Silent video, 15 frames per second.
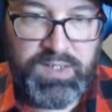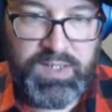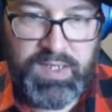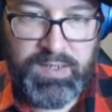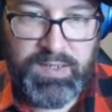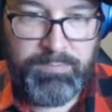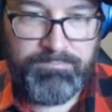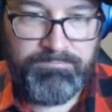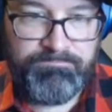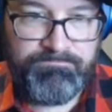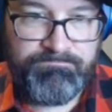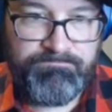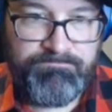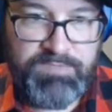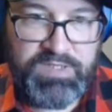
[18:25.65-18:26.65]

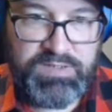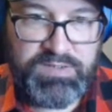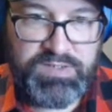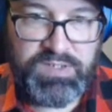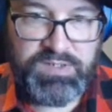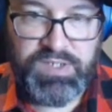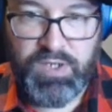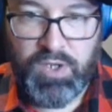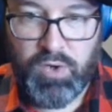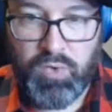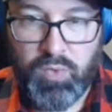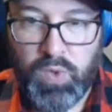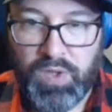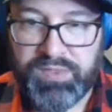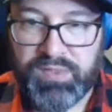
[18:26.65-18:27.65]
to know
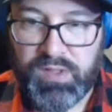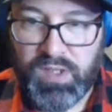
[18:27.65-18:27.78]
what